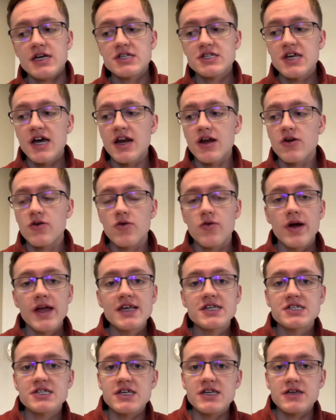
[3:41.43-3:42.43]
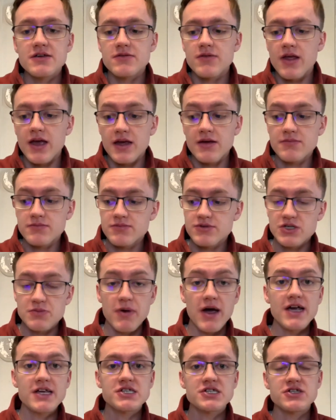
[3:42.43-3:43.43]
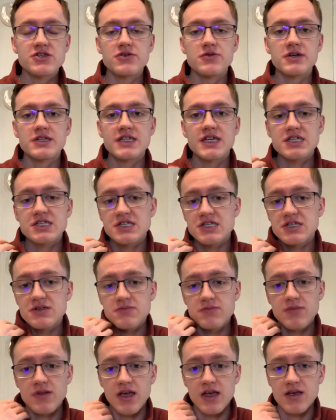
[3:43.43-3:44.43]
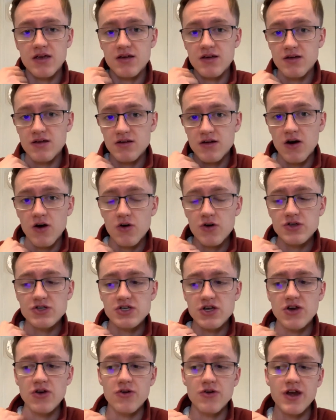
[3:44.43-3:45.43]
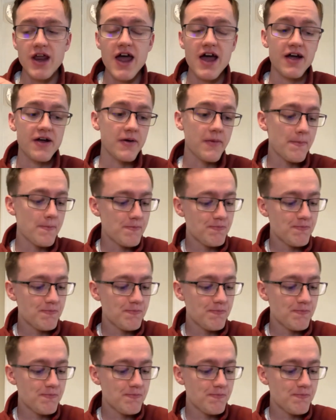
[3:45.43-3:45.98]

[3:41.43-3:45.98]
got a crazy, like, spice to it that's, like, harnessed in your neck.